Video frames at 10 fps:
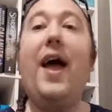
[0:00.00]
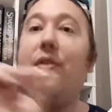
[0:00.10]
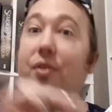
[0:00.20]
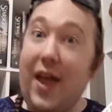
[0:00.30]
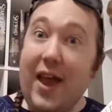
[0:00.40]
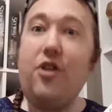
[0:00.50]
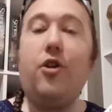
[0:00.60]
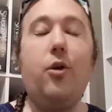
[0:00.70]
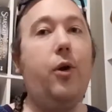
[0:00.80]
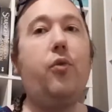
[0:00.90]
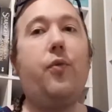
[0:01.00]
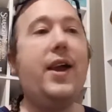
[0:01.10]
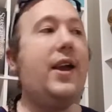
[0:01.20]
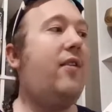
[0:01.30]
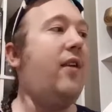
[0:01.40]
then you would
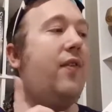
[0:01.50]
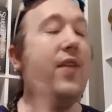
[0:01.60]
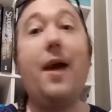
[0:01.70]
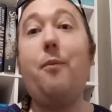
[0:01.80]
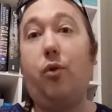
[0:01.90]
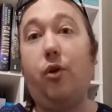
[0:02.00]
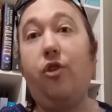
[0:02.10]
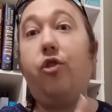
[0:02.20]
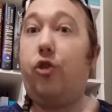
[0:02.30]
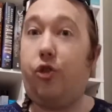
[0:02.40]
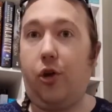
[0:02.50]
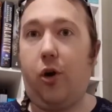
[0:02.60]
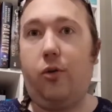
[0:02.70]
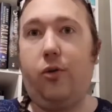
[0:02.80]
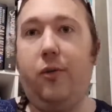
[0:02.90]
read The Emperor's
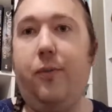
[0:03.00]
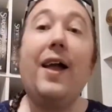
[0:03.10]
Soul.